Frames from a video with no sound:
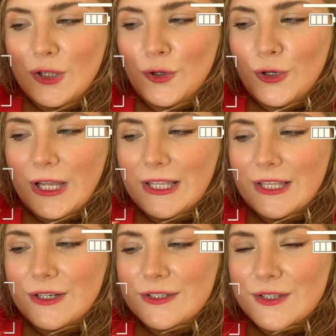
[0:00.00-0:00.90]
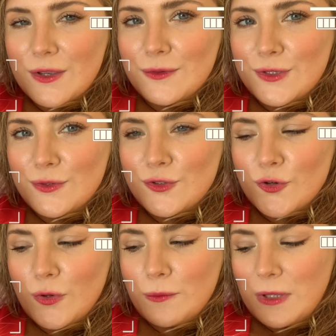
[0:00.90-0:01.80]
Lola here is going to
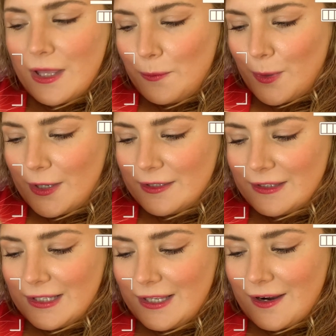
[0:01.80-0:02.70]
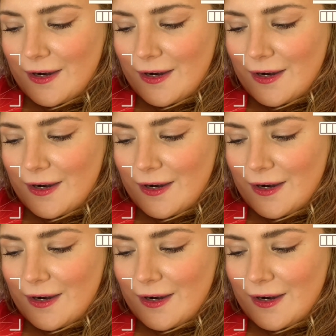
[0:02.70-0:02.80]
join me. Apparently,